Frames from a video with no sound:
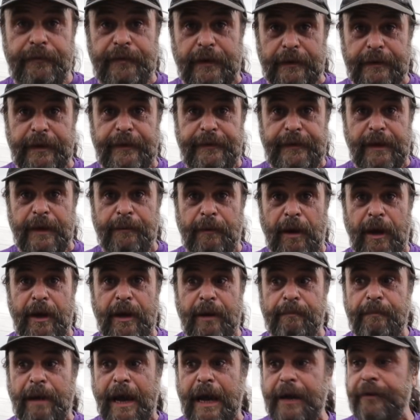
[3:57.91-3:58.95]
the
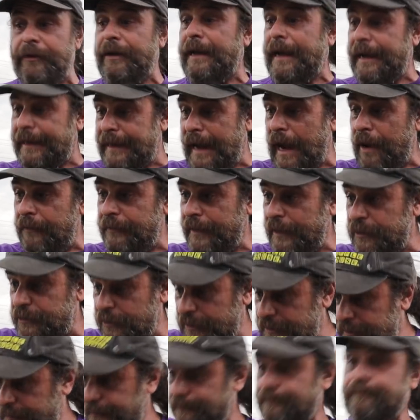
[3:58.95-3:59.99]
lithium-ion battery, and how they
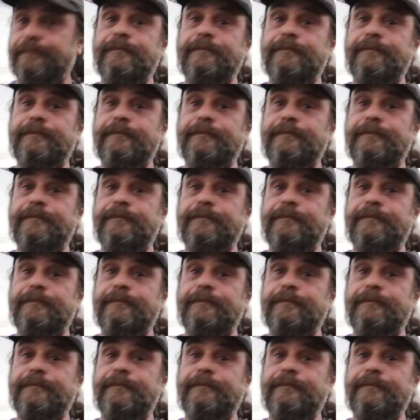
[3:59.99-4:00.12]
just